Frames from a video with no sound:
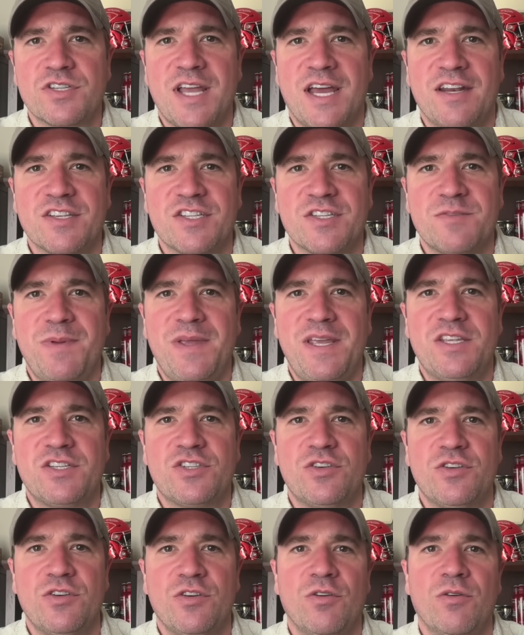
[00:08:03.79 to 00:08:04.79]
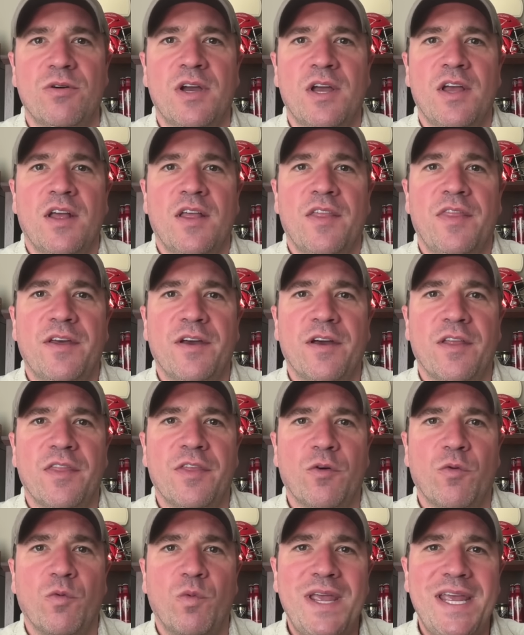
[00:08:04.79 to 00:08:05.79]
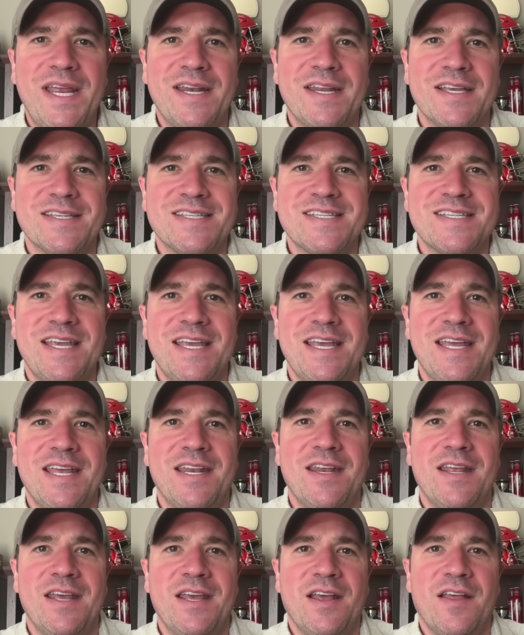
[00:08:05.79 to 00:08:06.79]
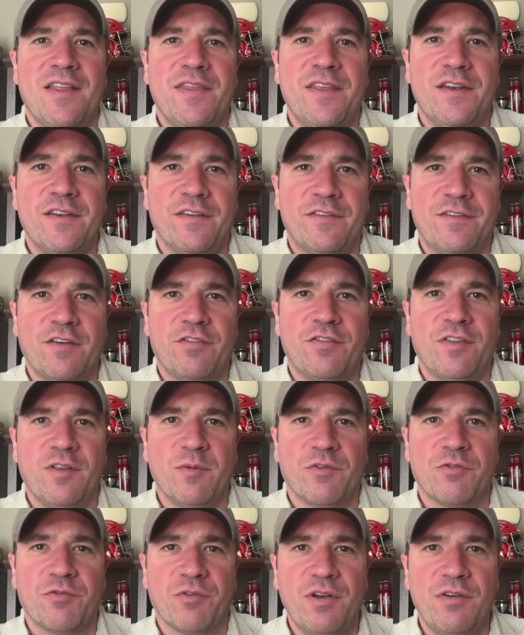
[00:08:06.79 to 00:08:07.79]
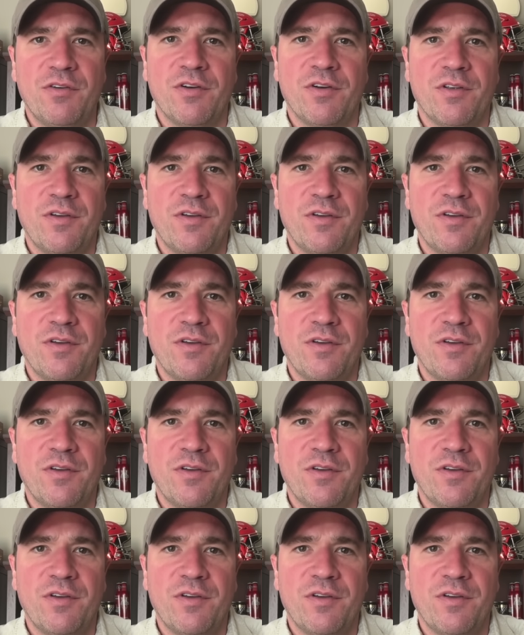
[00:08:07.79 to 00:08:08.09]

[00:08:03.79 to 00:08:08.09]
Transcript: kind of speaks to the, the weakness in the decision that was rendered.